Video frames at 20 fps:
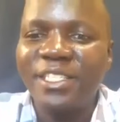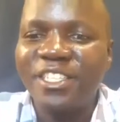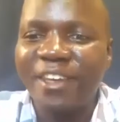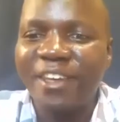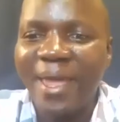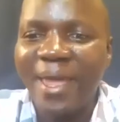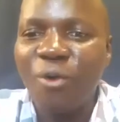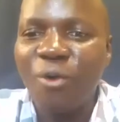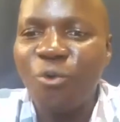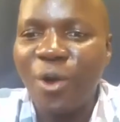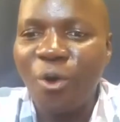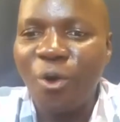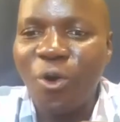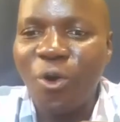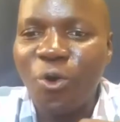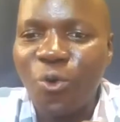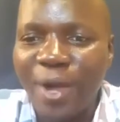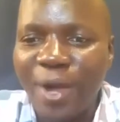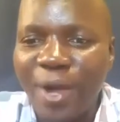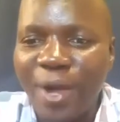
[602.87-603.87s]
dry
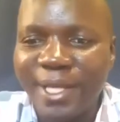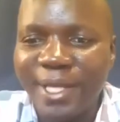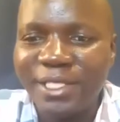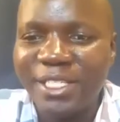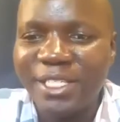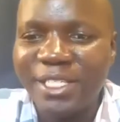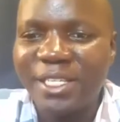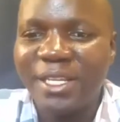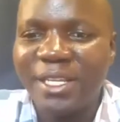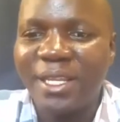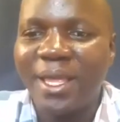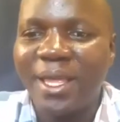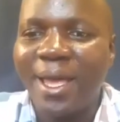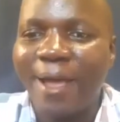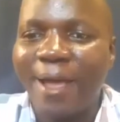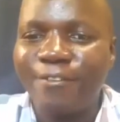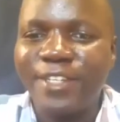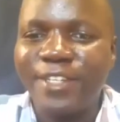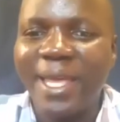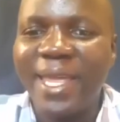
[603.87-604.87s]
or wet
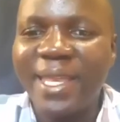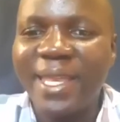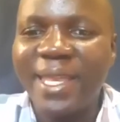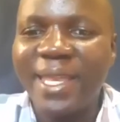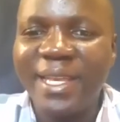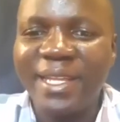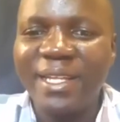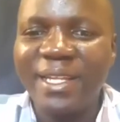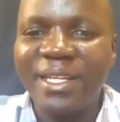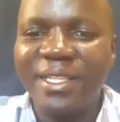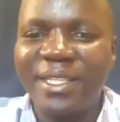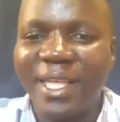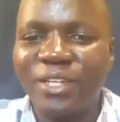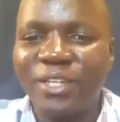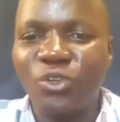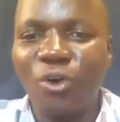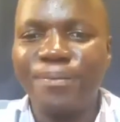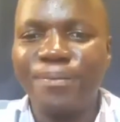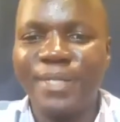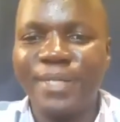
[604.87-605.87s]
after handling that
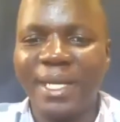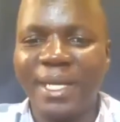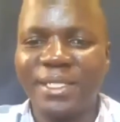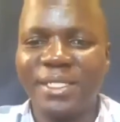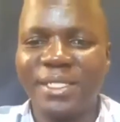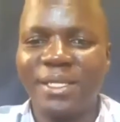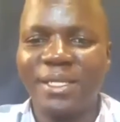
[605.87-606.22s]
object?